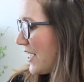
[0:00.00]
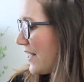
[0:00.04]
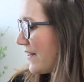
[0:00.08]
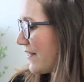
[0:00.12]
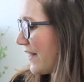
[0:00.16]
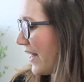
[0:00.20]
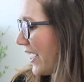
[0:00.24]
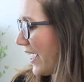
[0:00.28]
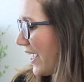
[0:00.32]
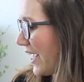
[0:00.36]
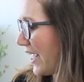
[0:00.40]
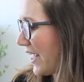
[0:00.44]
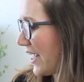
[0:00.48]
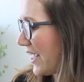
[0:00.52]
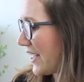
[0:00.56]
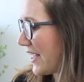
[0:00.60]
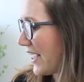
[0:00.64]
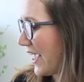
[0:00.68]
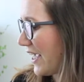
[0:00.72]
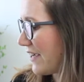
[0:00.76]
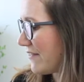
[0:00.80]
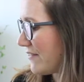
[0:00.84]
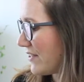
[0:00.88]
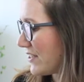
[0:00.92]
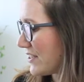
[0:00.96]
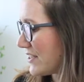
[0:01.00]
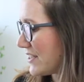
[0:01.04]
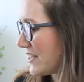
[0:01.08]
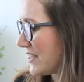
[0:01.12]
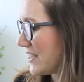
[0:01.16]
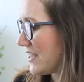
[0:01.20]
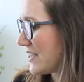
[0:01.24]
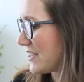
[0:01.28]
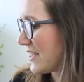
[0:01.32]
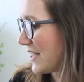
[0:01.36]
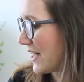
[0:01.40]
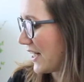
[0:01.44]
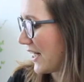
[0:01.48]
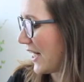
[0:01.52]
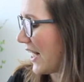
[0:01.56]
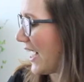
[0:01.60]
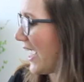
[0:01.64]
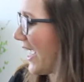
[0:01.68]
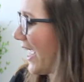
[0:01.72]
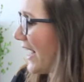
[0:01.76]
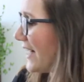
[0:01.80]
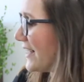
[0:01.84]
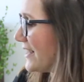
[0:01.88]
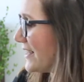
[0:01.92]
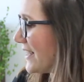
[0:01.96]
they gave us these little
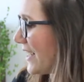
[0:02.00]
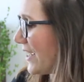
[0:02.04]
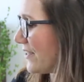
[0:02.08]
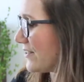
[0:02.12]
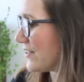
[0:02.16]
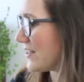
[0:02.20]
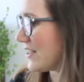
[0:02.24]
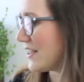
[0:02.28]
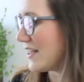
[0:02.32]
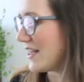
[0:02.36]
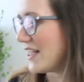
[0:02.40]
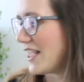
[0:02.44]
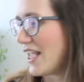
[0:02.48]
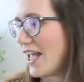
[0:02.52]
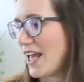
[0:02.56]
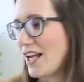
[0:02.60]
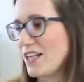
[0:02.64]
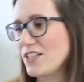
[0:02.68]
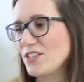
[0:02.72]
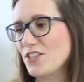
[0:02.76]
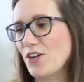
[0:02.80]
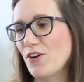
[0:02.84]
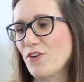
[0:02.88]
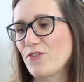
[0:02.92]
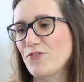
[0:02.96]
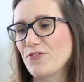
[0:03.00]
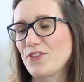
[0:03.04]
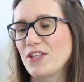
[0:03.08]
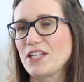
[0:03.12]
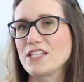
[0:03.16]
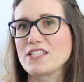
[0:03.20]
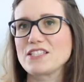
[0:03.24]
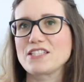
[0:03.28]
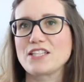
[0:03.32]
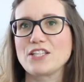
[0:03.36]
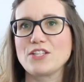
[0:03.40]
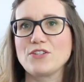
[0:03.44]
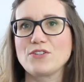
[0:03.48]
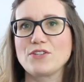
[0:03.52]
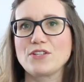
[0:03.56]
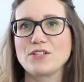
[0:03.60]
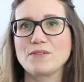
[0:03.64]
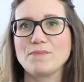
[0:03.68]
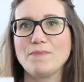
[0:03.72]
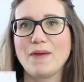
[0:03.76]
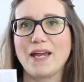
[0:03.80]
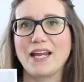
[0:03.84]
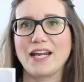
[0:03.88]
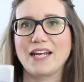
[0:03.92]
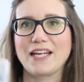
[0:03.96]
handouts at the end of things that you could
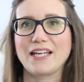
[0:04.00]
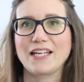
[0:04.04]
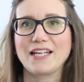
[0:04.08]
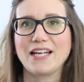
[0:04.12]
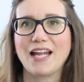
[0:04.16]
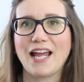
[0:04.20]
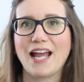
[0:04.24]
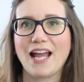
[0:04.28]
make.